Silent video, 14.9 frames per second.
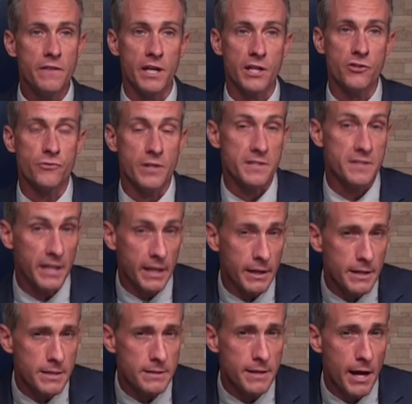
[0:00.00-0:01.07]
they can stress the
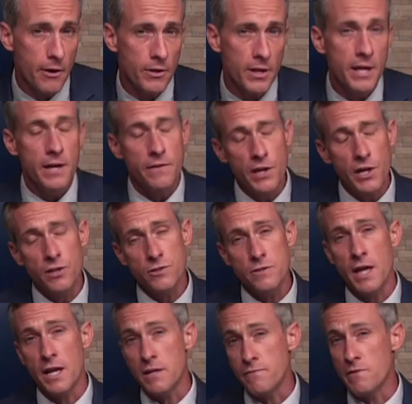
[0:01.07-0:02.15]
kidneys out. They can
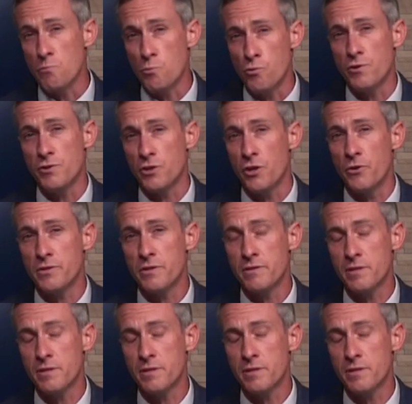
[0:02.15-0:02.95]
do that even more so.